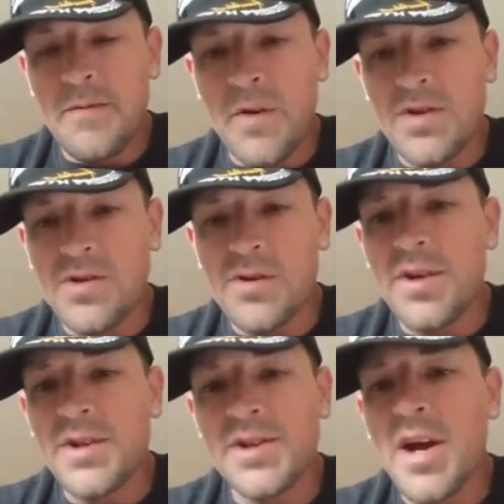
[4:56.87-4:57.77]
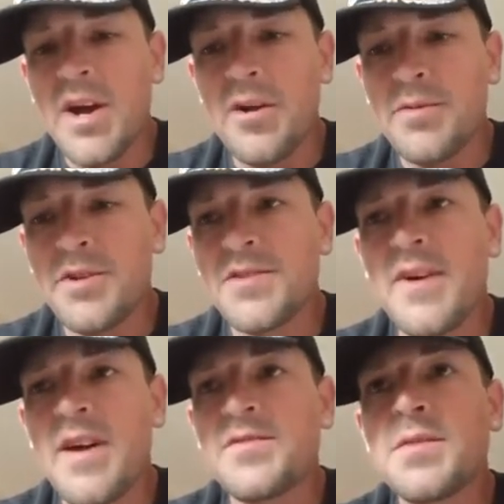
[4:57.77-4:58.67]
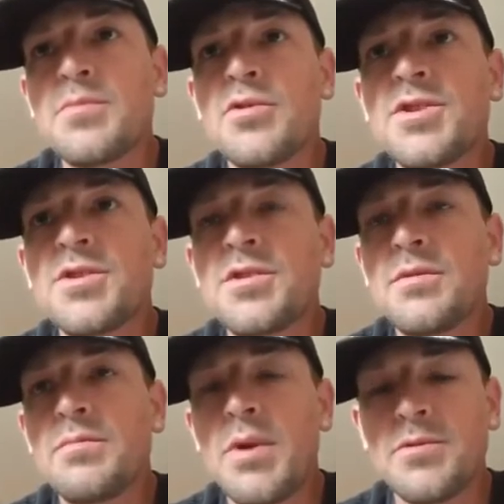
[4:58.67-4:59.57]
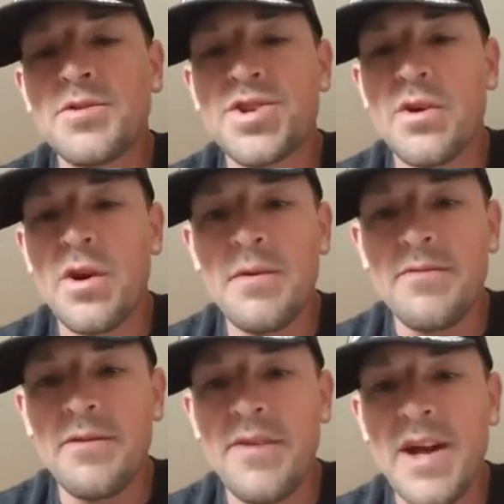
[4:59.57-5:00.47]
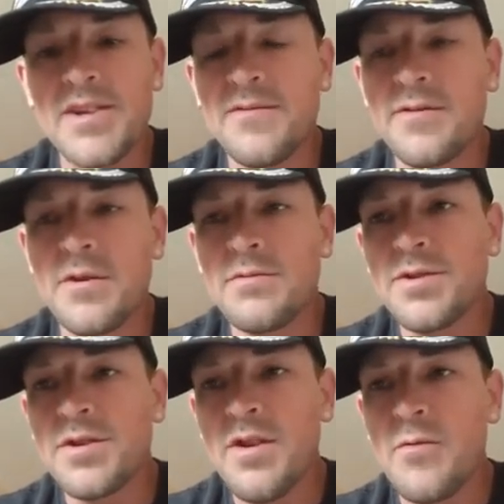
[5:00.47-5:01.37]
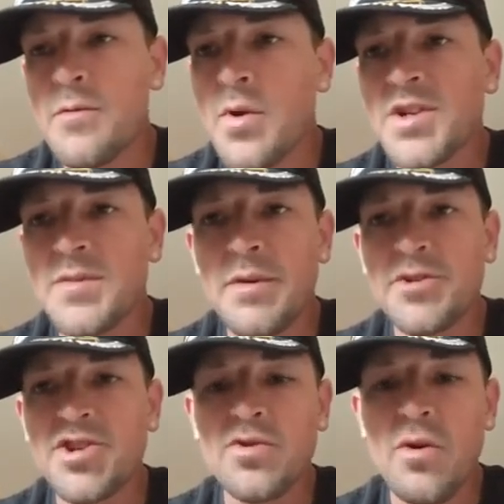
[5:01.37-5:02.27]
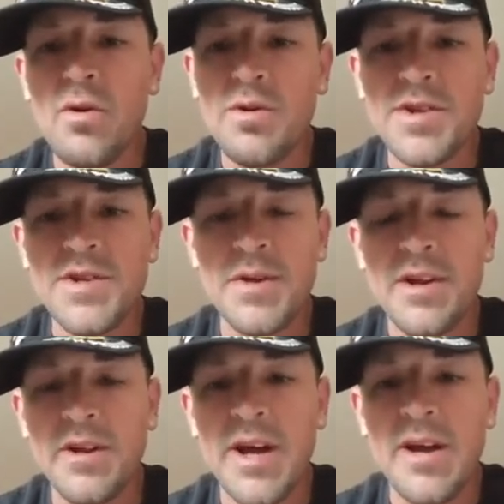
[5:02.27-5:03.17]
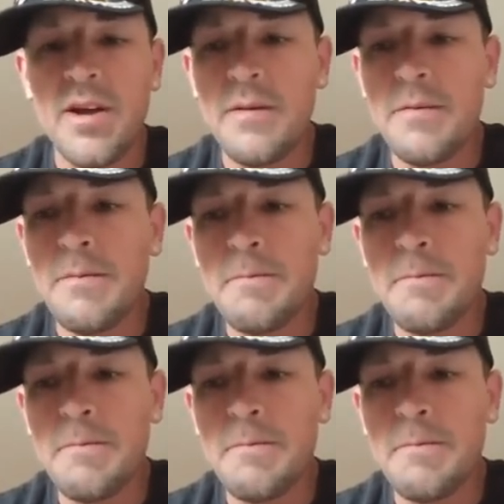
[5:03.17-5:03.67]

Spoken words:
They've got trillions tied up in this 5G push. People are screaming for faster phones. Everybody wants to be able to scroll at the speed of light.